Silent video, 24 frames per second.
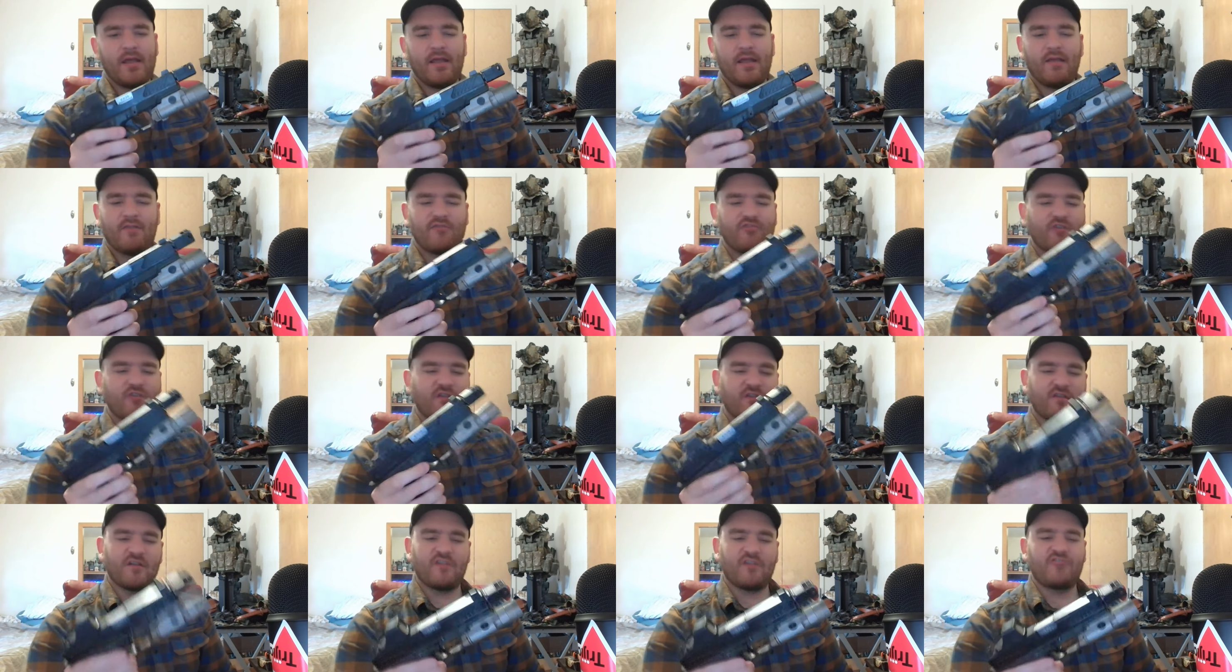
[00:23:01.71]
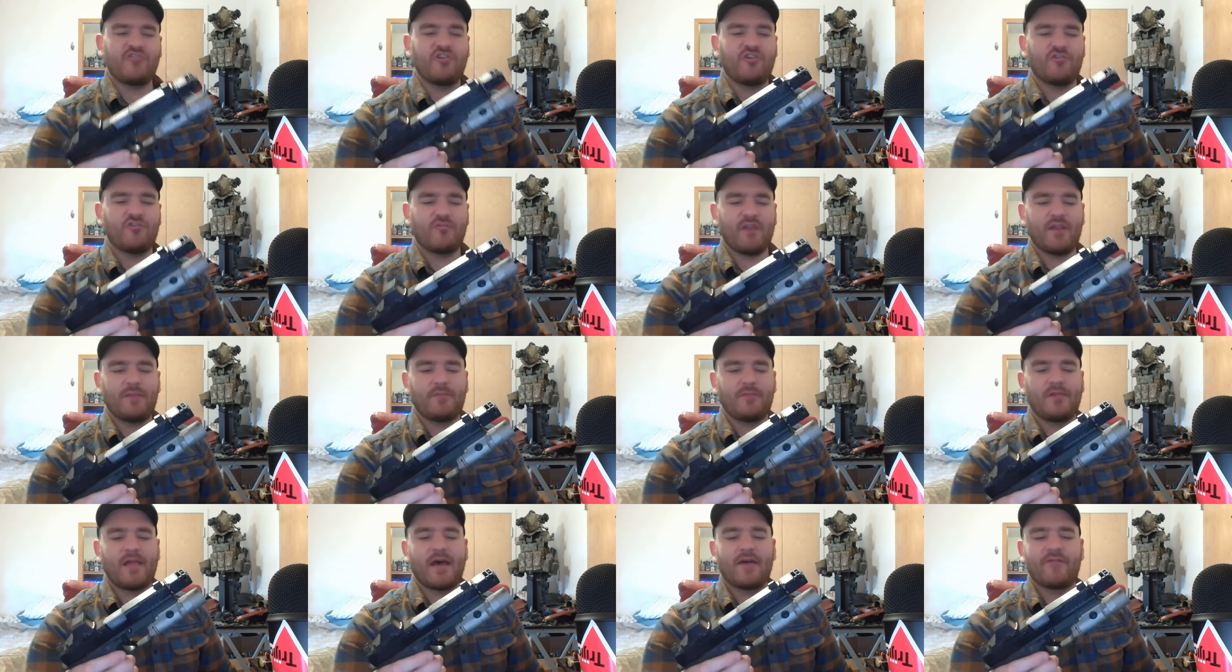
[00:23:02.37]
is just such a
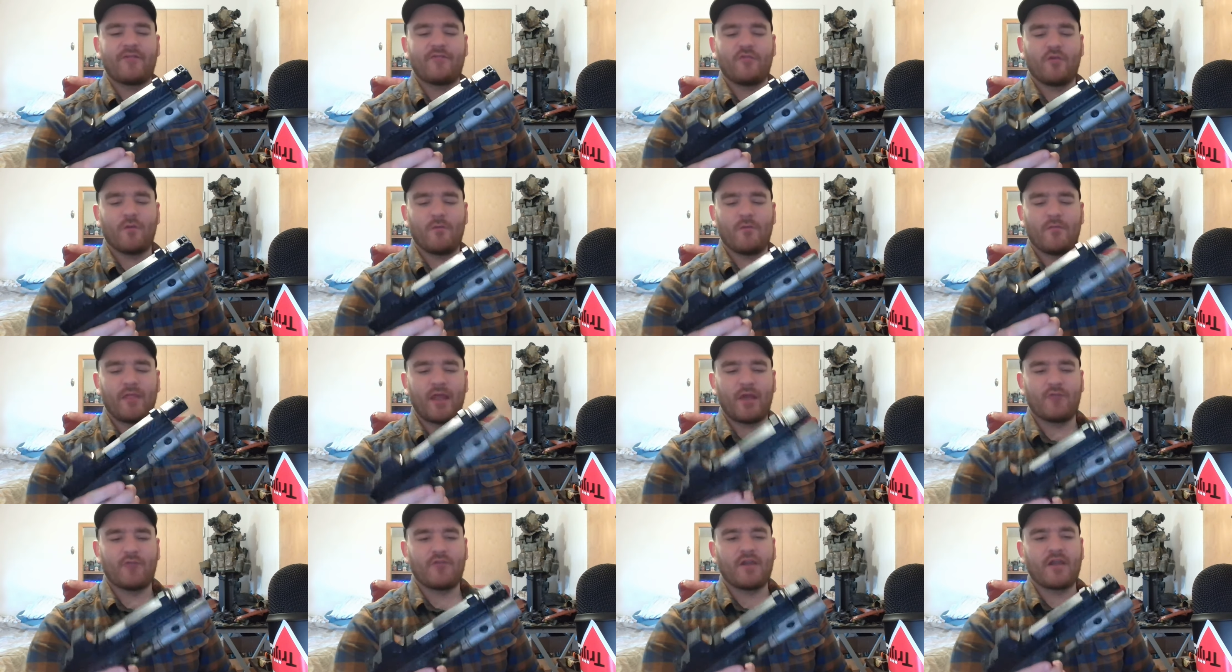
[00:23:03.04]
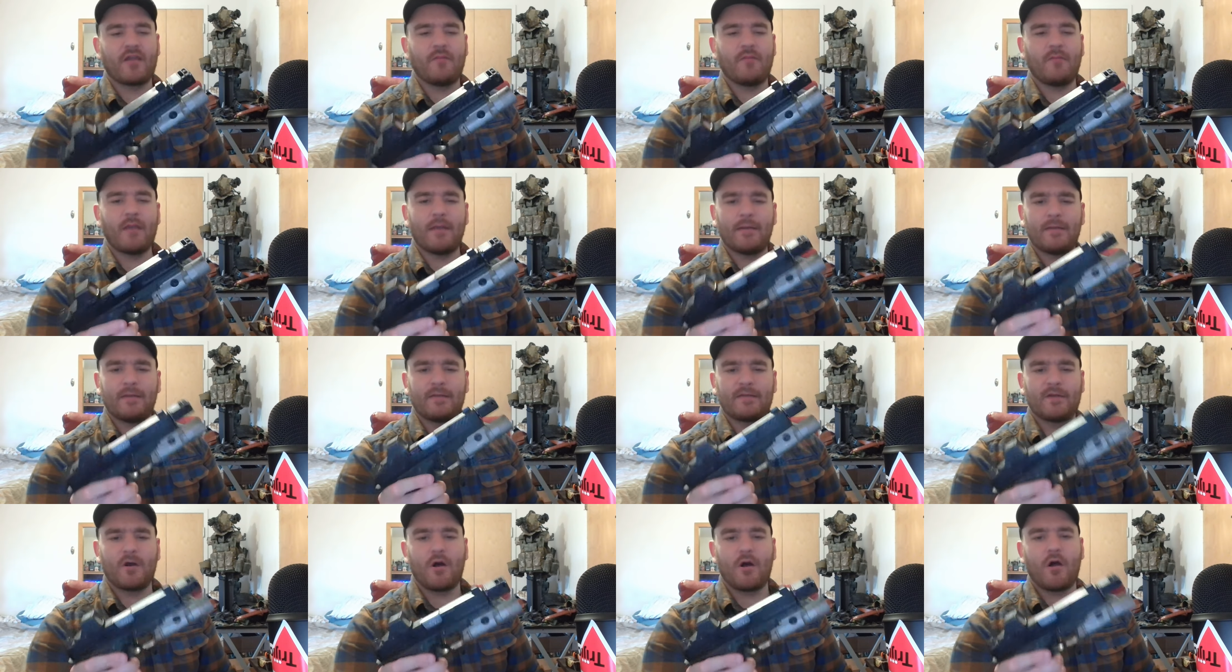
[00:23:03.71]
great platform that I recommend
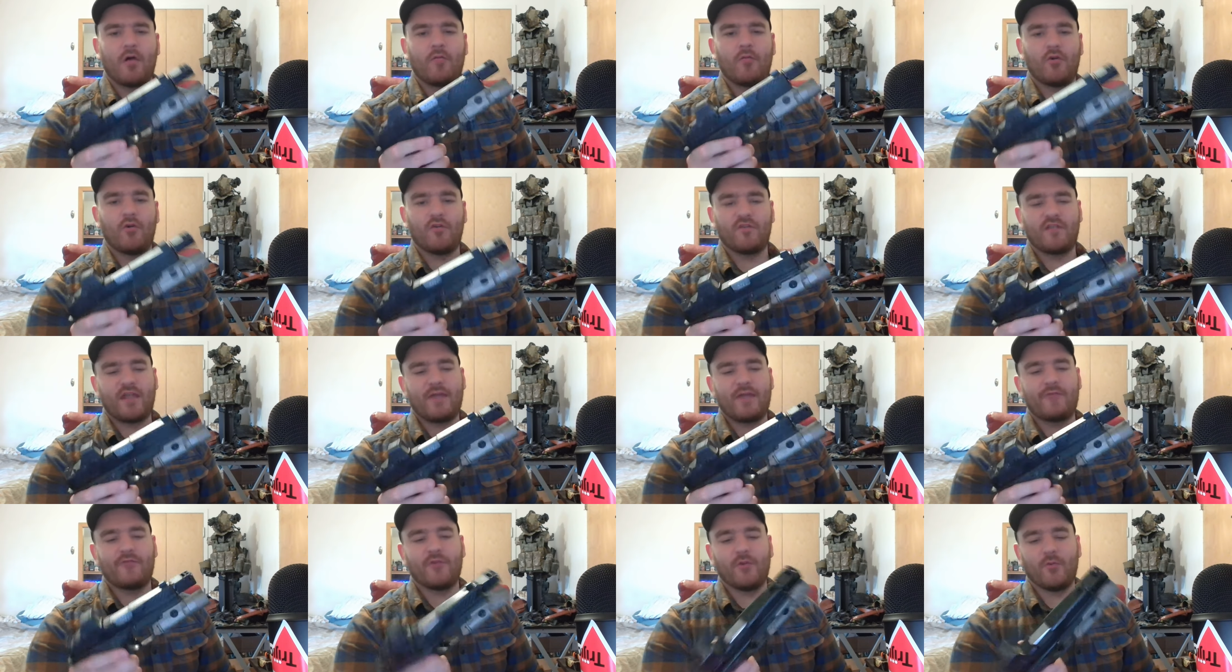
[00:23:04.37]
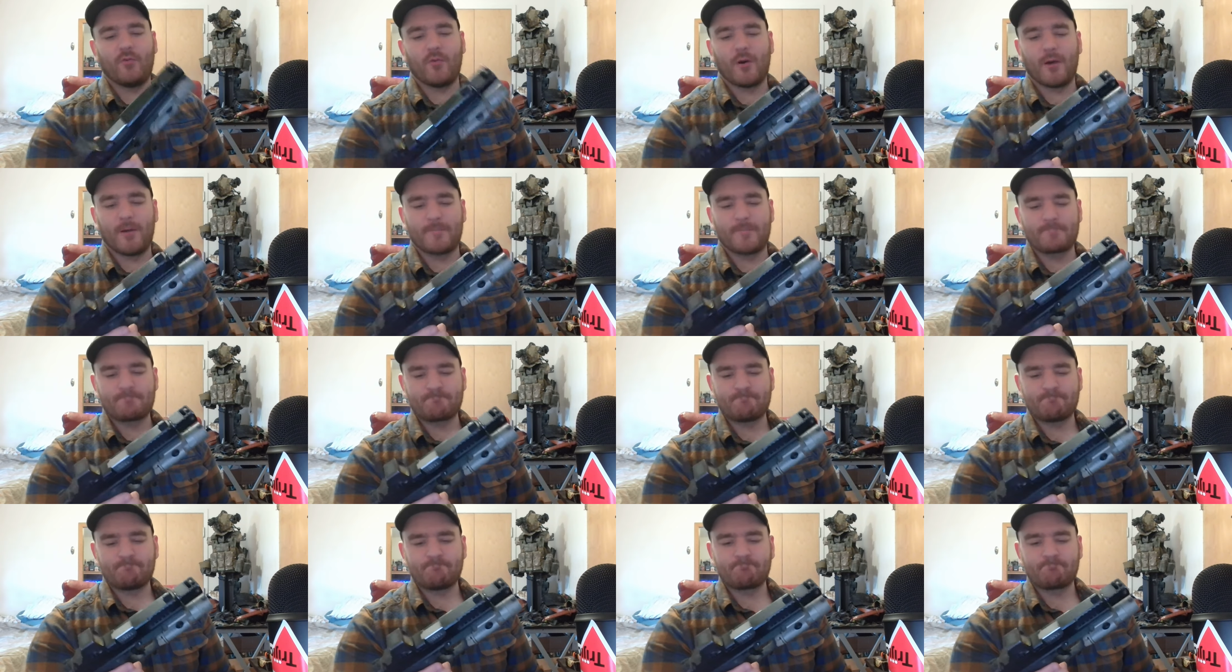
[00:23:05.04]
it to almost everyone.